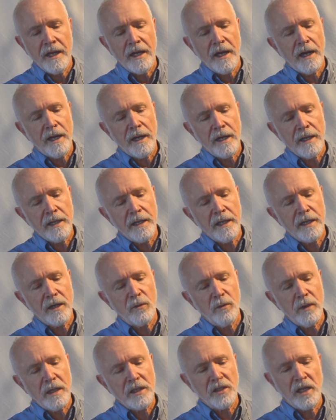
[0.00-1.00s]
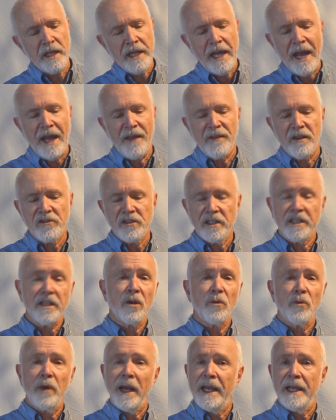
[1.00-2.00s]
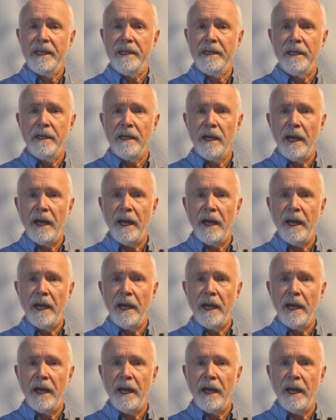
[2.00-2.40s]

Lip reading: it originally had this little red